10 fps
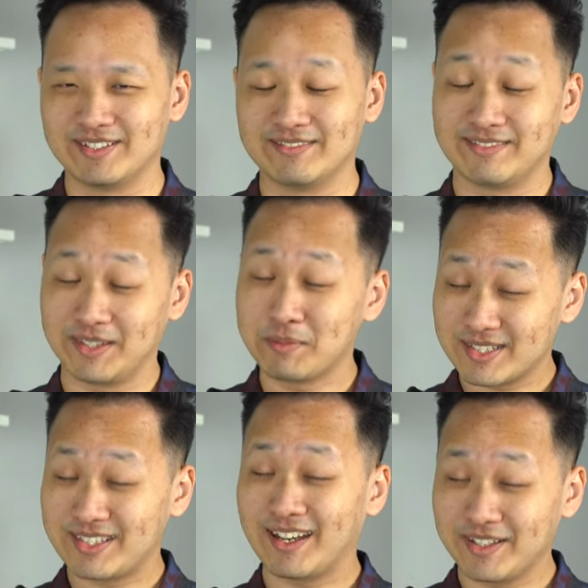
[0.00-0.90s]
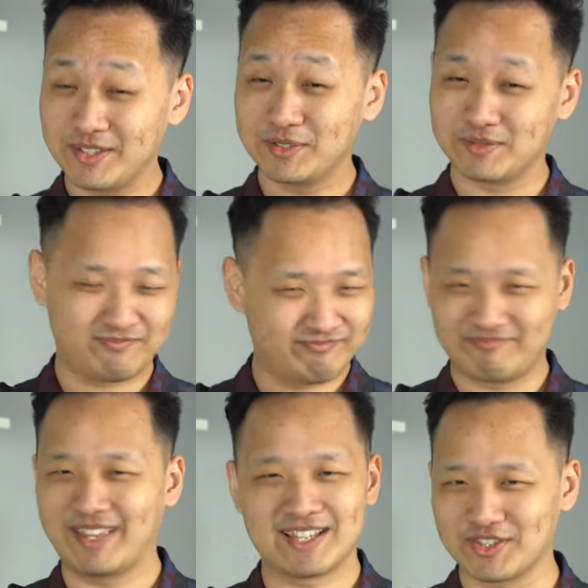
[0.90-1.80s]
And let me just tell you,
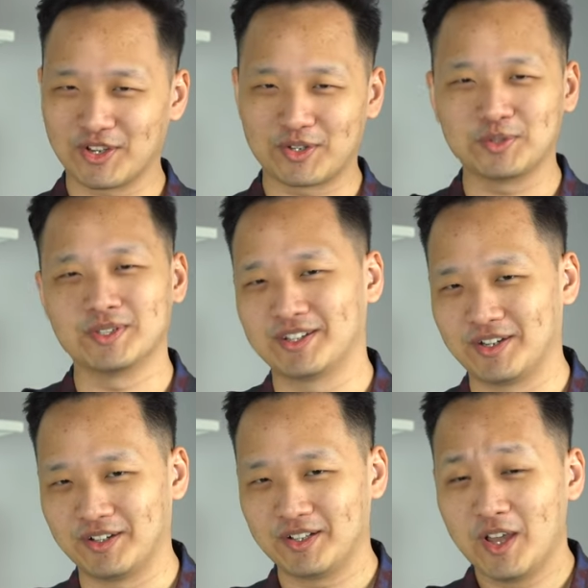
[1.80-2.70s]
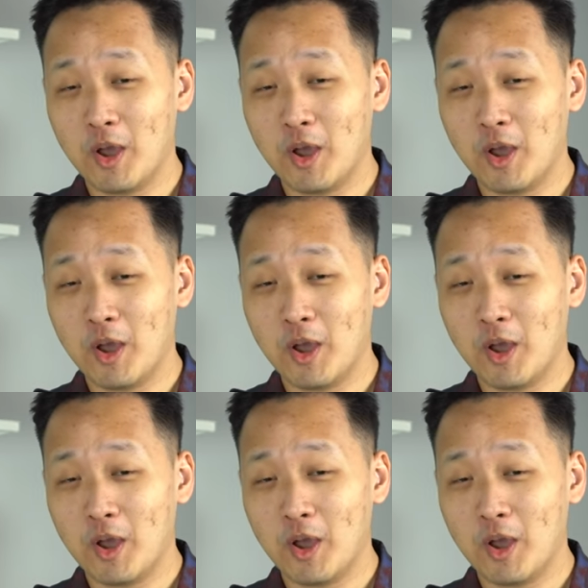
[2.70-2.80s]
that's not cool at all.